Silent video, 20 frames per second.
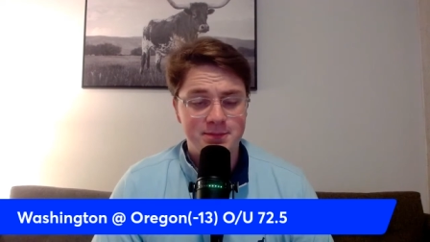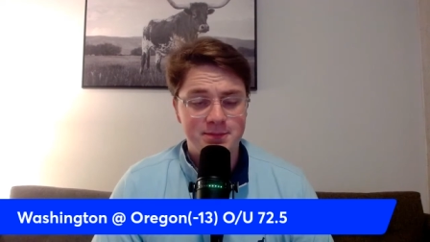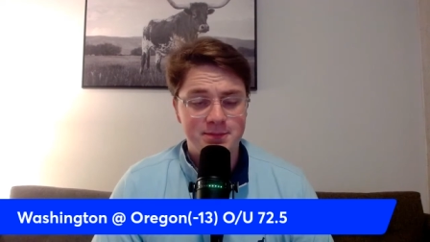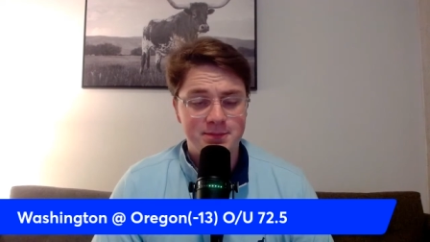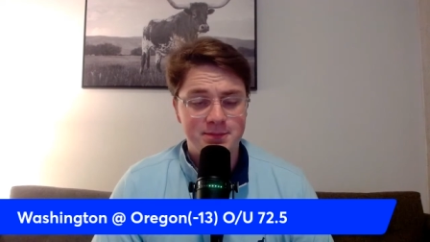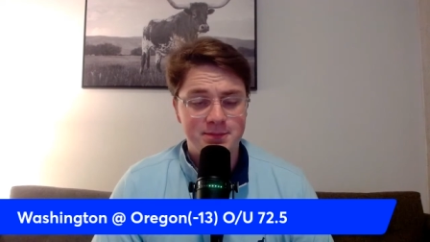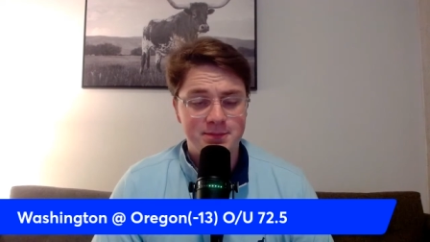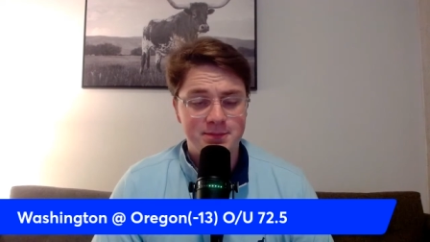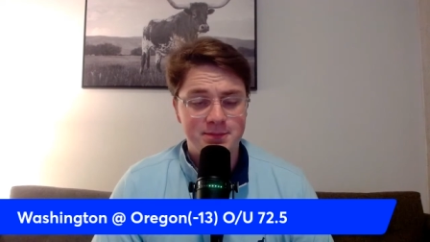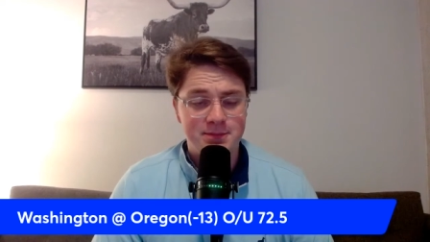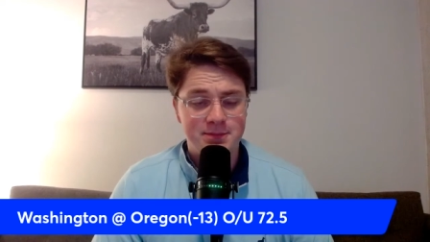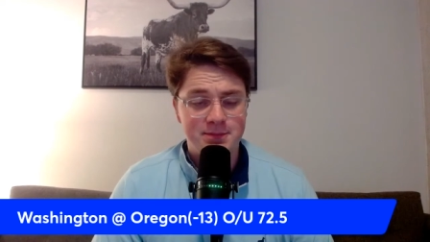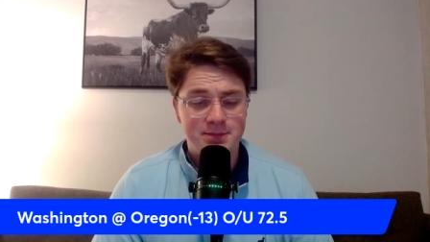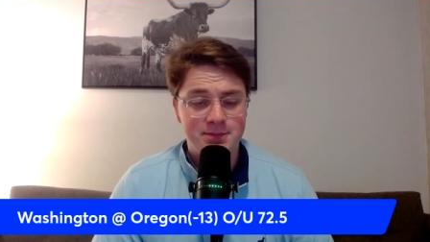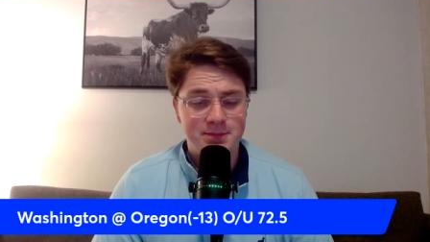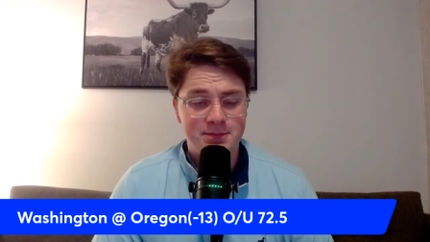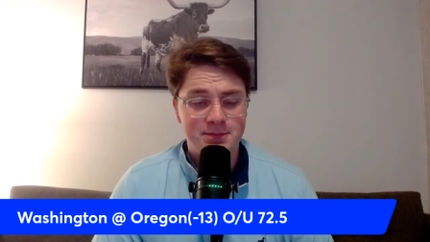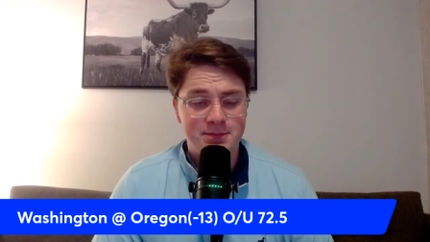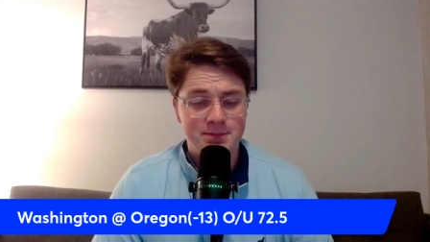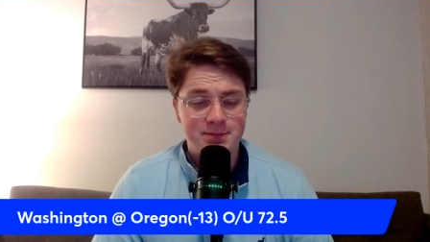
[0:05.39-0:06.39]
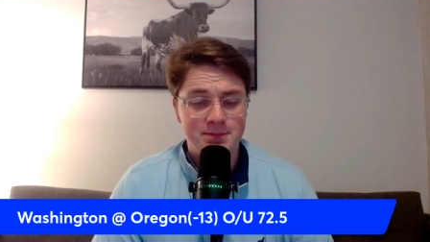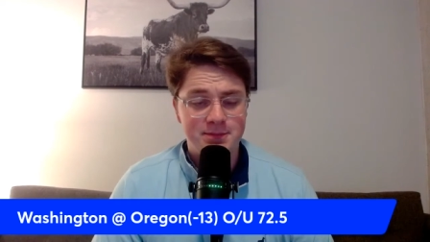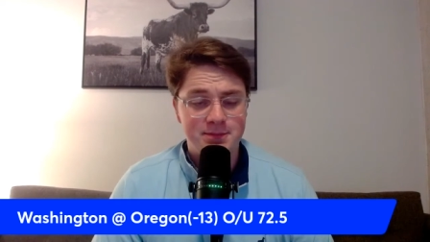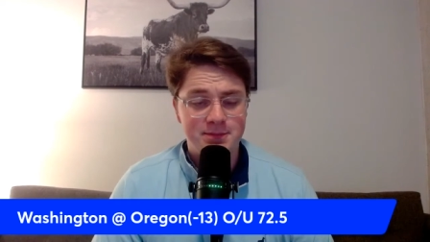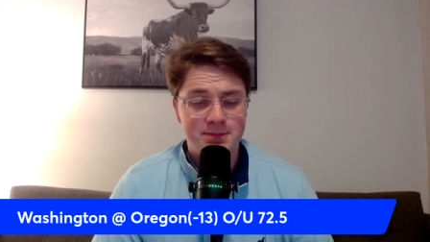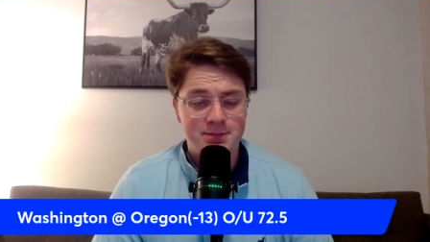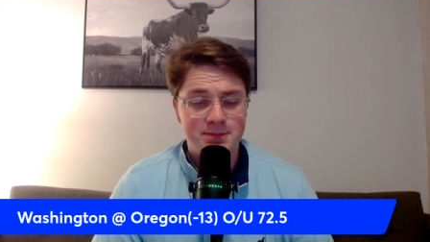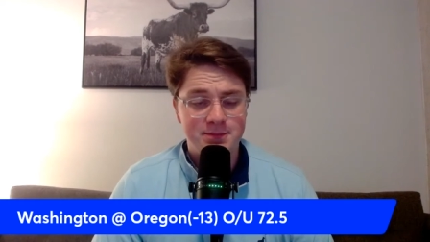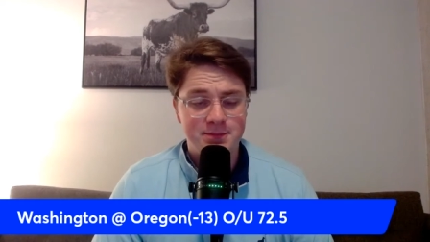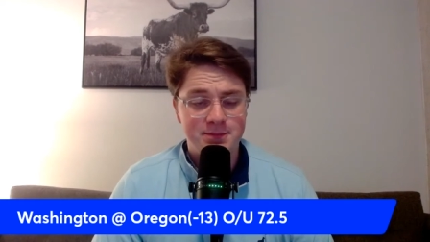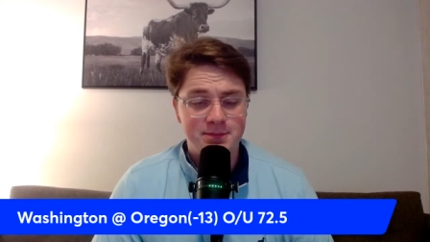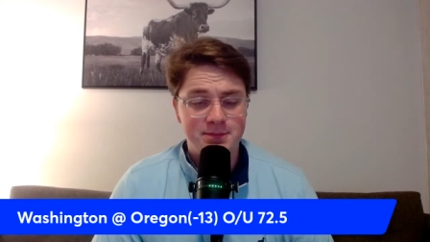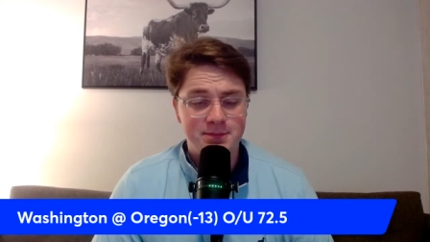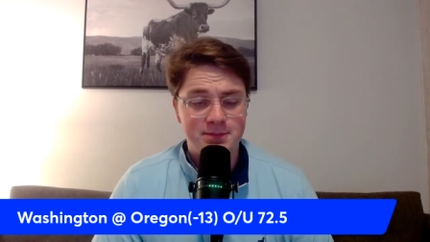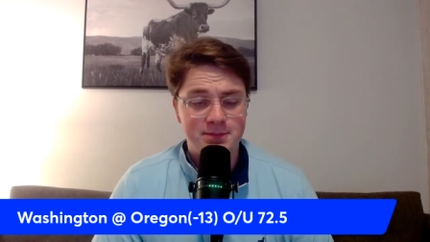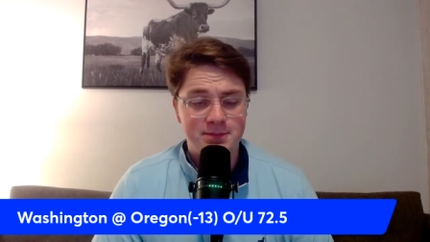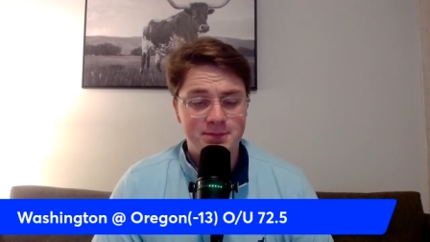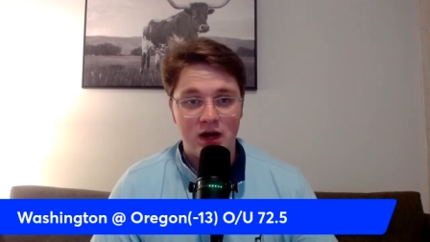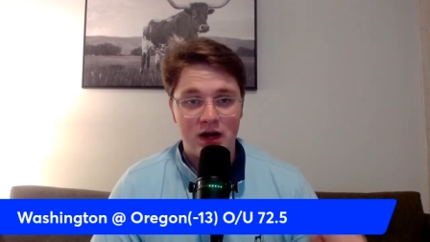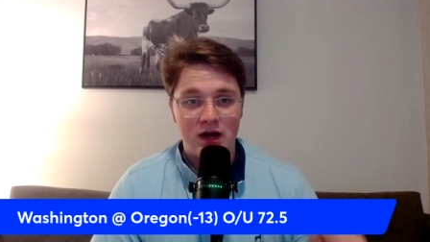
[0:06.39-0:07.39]
we got Washington traveling
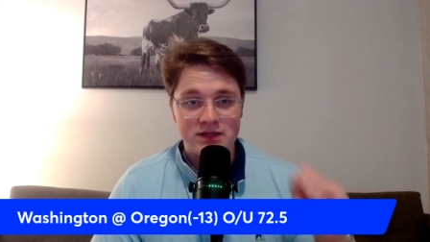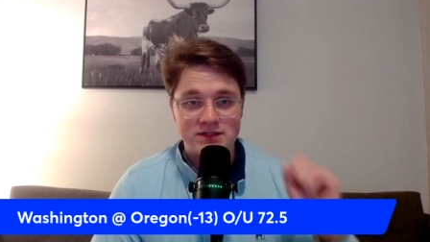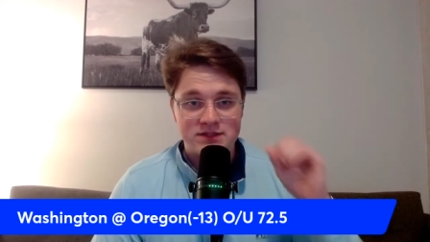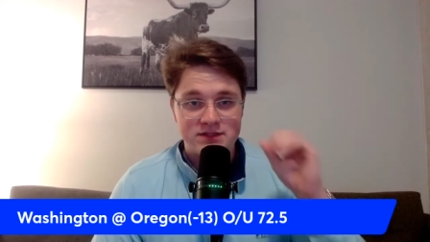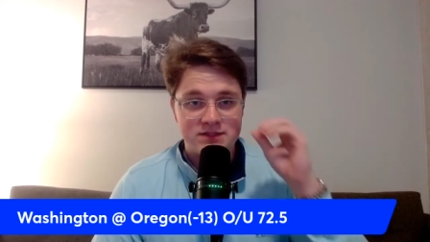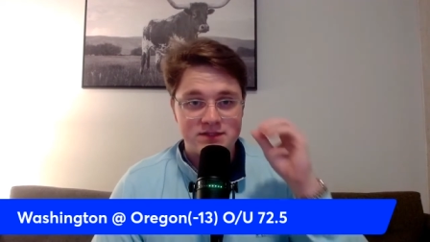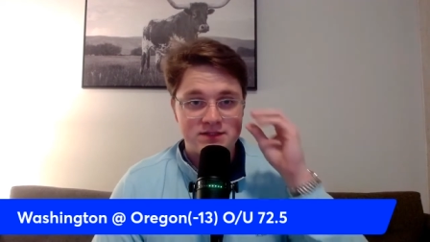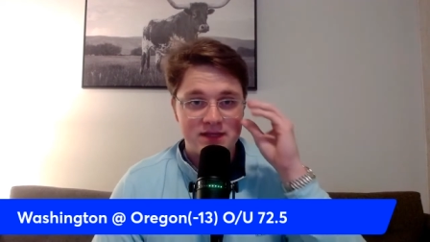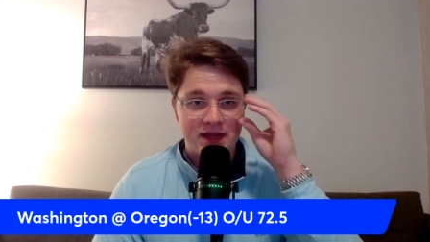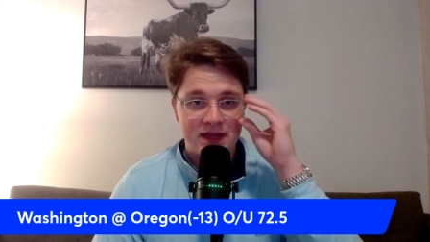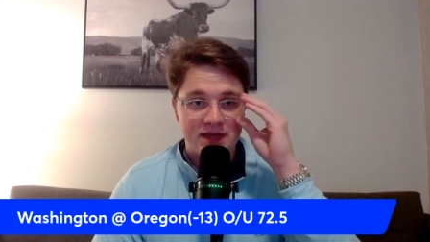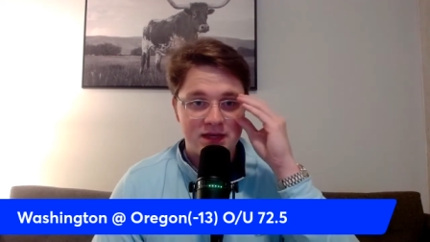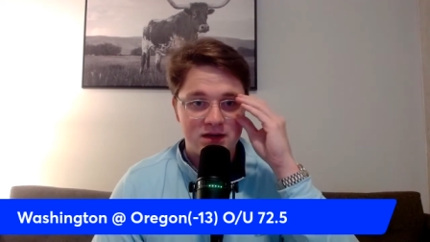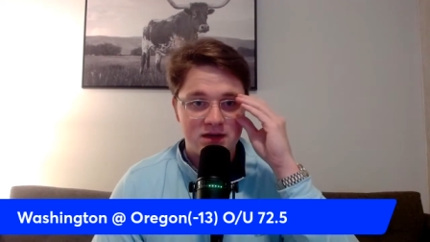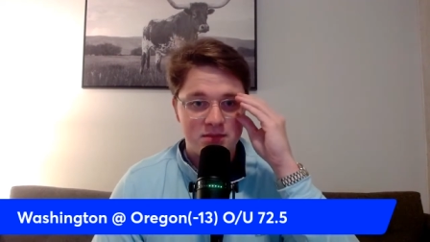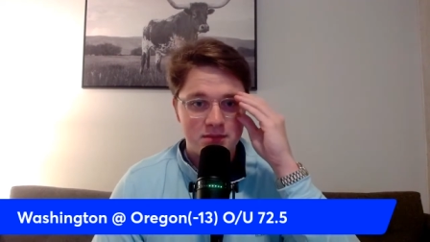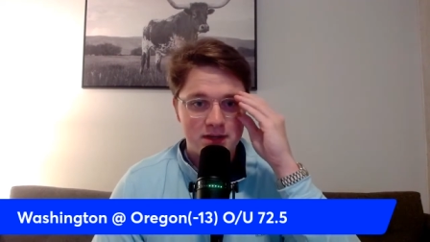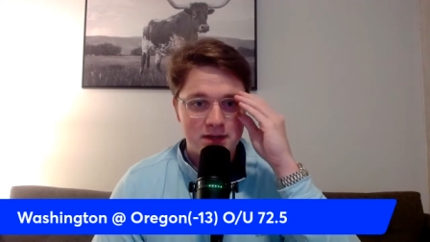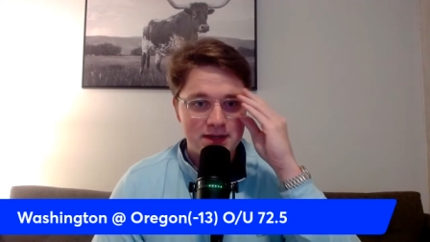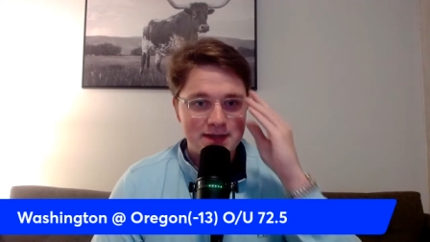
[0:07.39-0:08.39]
to Autzen Stadium